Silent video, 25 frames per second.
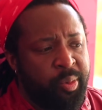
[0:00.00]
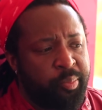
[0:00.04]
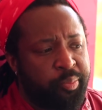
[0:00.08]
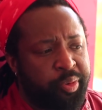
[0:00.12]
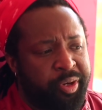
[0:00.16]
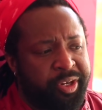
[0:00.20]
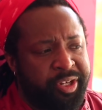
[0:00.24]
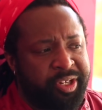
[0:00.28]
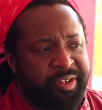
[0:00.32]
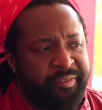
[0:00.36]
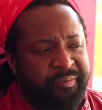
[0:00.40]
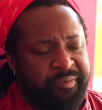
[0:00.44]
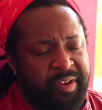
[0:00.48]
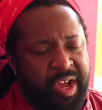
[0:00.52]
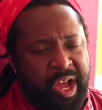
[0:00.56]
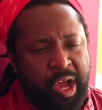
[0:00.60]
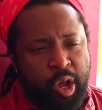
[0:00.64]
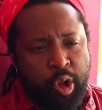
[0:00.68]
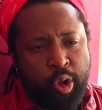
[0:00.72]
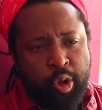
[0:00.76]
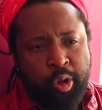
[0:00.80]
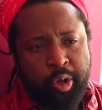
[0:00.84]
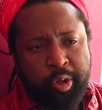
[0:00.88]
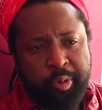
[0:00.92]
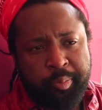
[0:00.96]
pretty
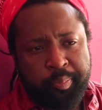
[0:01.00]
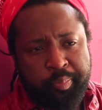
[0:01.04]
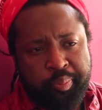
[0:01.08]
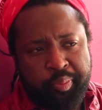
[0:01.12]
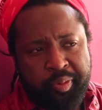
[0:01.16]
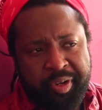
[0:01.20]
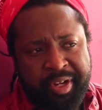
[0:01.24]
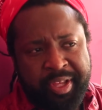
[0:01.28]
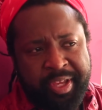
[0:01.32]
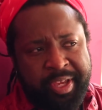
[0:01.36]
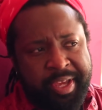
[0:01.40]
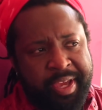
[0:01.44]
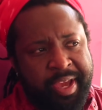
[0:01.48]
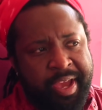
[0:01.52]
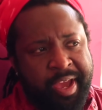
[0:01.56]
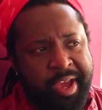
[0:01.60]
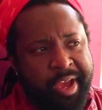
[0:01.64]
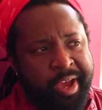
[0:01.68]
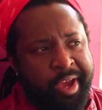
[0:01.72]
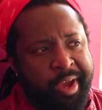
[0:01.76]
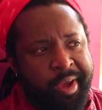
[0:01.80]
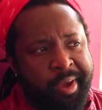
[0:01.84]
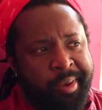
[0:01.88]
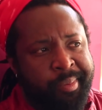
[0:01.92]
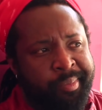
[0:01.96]
devout, pretty
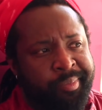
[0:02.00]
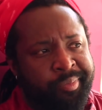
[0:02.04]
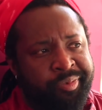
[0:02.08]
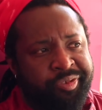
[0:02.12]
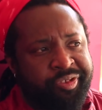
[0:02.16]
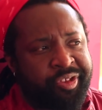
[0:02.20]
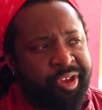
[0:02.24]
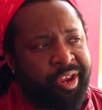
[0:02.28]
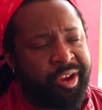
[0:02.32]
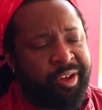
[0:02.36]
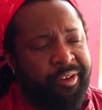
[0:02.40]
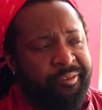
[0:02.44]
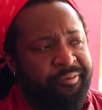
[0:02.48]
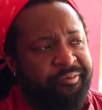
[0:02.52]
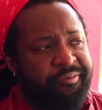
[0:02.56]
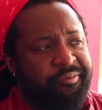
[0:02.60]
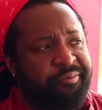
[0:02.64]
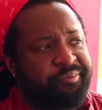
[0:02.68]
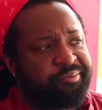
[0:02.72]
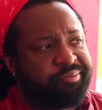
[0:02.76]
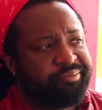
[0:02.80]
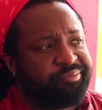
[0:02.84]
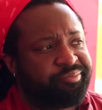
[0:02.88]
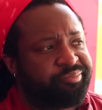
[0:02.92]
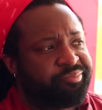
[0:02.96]
sort of,
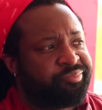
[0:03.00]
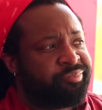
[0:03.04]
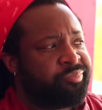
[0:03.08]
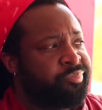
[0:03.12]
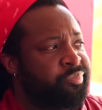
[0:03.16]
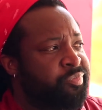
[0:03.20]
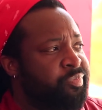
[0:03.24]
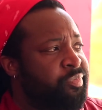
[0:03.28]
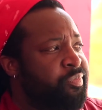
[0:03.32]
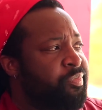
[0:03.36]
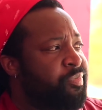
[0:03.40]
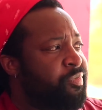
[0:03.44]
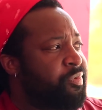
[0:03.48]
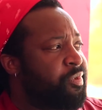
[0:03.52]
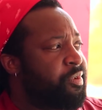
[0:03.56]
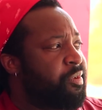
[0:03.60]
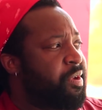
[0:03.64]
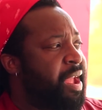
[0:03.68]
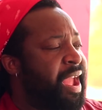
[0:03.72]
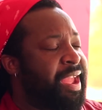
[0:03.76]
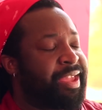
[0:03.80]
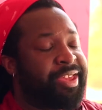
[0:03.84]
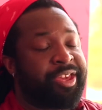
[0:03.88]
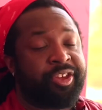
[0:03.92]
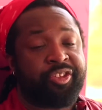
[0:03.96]

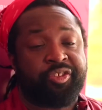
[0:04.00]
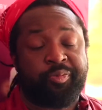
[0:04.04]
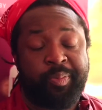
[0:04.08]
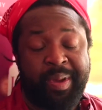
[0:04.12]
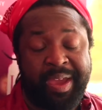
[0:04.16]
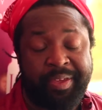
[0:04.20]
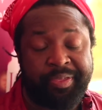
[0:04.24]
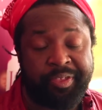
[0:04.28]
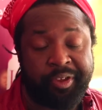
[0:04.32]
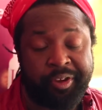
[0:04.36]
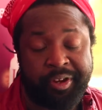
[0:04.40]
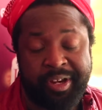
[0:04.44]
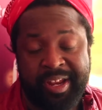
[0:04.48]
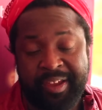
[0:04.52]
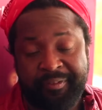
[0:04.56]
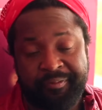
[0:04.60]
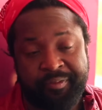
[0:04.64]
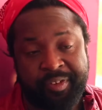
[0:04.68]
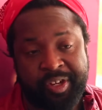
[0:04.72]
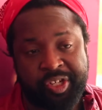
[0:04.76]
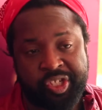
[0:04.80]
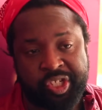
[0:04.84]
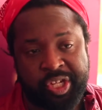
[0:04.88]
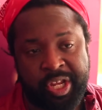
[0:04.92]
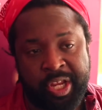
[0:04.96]
I guess by their
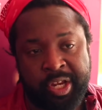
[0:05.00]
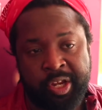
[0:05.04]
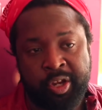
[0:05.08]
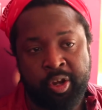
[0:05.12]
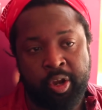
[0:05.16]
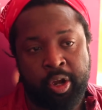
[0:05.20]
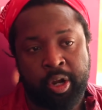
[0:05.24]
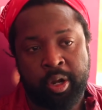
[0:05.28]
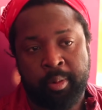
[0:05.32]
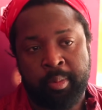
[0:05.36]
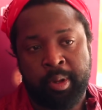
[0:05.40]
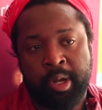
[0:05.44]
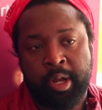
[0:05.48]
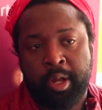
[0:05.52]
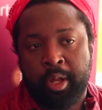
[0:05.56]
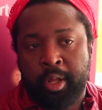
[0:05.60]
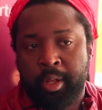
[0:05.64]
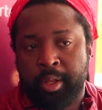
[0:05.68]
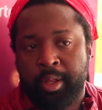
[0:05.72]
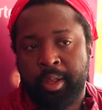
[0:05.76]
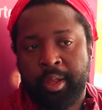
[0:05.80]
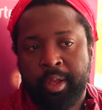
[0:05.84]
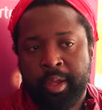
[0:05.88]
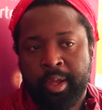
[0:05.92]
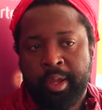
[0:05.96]
definition,
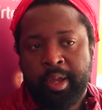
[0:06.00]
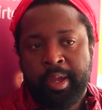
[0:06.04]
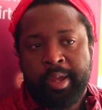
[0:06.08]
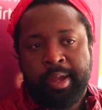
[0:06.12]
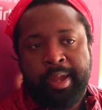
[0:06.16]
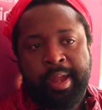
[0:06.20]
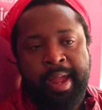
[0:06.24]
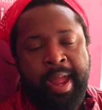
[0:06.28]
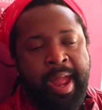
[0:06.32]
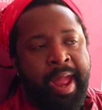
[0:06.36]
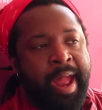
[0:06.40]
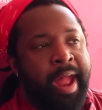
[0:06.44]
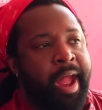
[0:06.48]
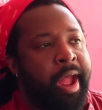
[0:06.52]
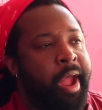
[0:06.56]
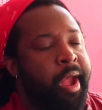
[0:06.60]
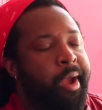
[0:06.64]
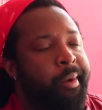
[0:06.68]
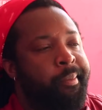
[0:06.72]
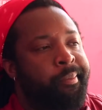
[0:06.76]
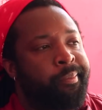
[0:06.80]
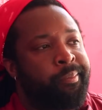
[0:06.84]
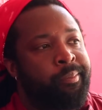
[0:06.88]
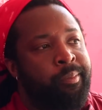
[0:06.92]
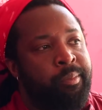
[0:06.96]
normal.
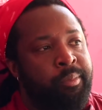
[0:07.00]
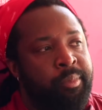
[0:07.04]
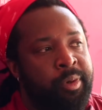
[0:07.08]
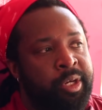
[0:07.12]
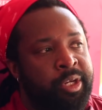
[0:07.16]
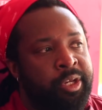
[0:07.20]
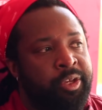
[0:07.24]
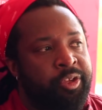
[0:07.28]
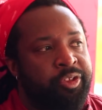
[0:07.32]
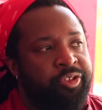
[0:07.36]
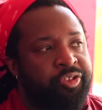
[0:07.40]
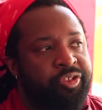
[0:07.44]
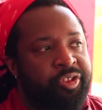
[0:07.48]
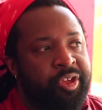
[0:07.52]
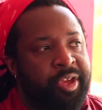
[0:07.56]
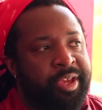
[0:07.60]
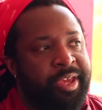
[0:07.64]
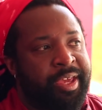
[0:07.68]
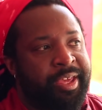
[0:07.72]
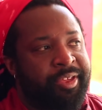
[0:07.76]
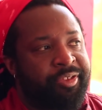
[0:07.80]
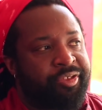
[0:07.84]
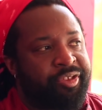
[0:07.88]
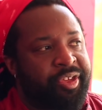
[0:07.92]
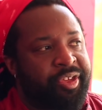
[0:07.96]
So I